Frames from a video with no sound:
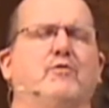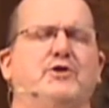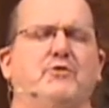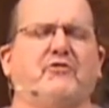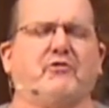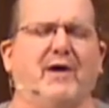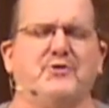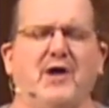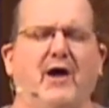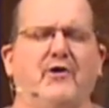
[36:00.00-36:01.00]
would you
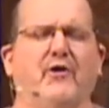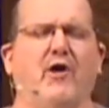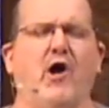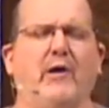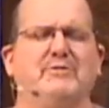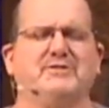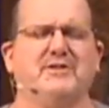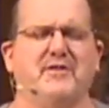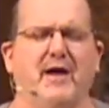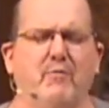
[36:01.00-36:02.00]
stretch out your arms
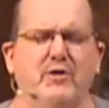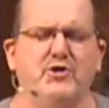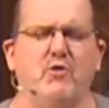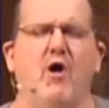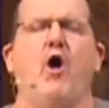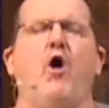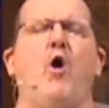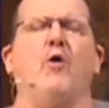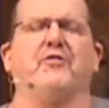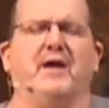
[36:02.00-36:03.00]
to them? Would you
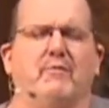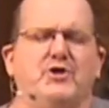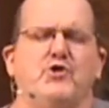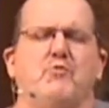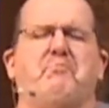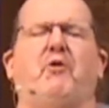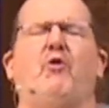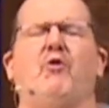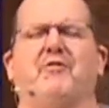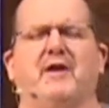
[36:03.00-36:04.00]
hold them? Would you
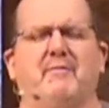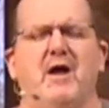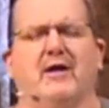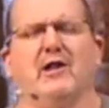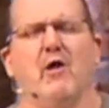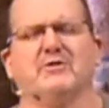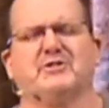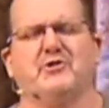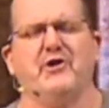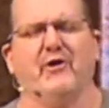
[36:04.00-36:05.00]
pull them
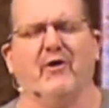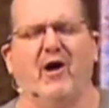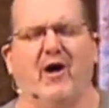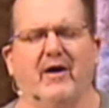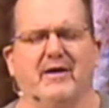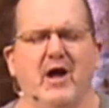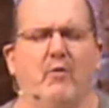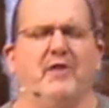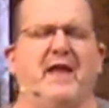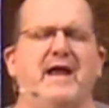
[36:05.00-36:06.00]
close to your heart?
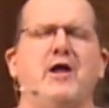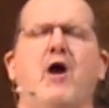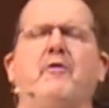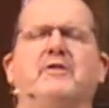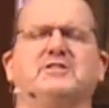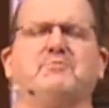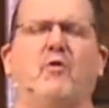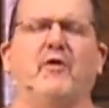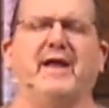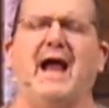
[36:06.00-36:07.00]
Would they know this
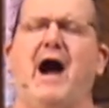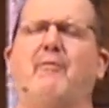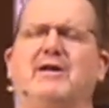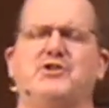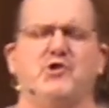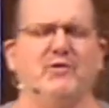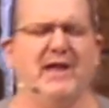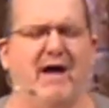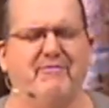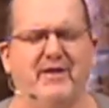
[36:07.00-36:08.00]
morning how much you
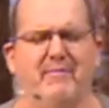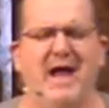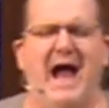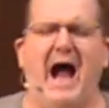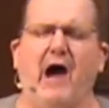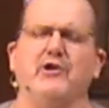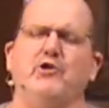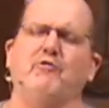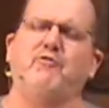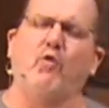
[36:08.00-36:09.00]
love them, how
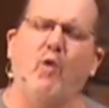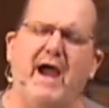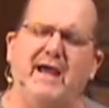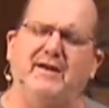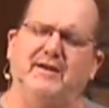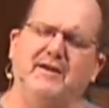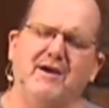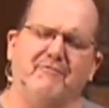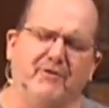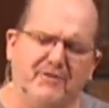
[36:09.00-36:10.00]
you've waited
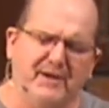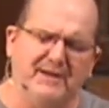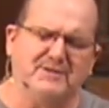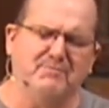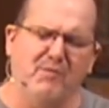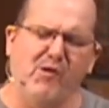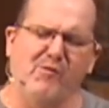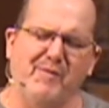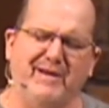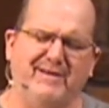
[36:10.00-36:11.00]
for this
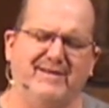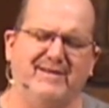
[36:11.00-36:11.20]
moment